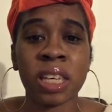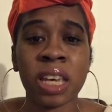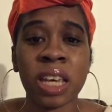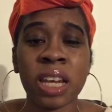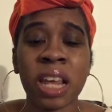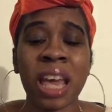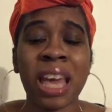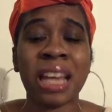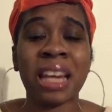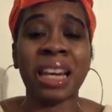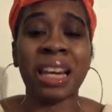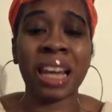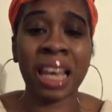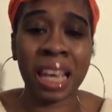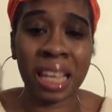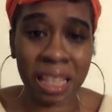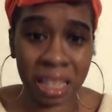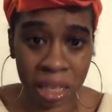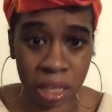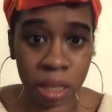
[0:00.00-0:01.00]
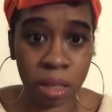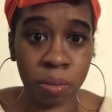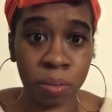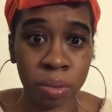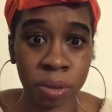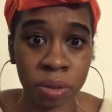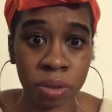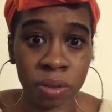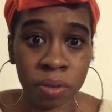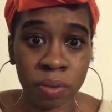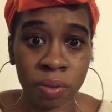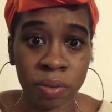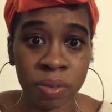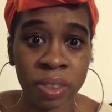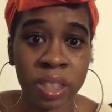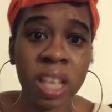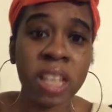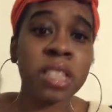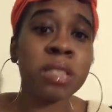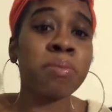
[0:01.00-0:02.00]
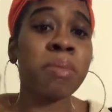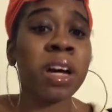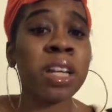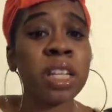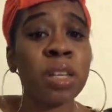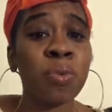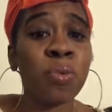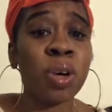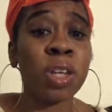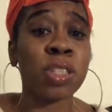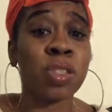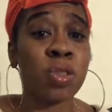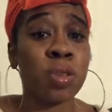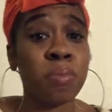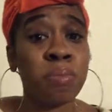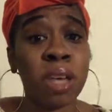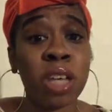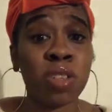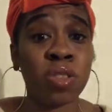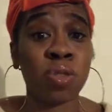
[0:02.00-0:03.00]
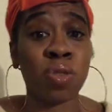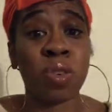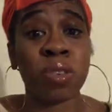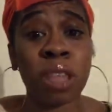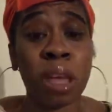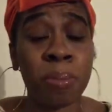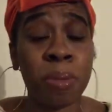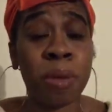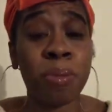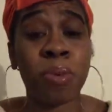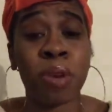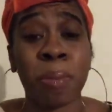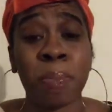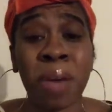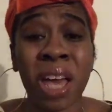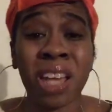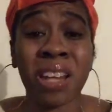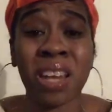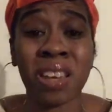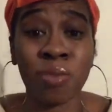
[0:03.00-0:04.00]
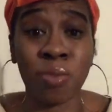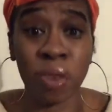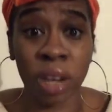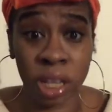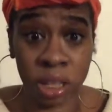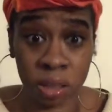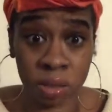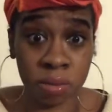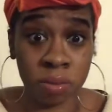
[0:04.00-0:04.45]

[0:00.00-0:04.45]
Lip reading: get a leg up. This money was to make sure that people could pay their rent.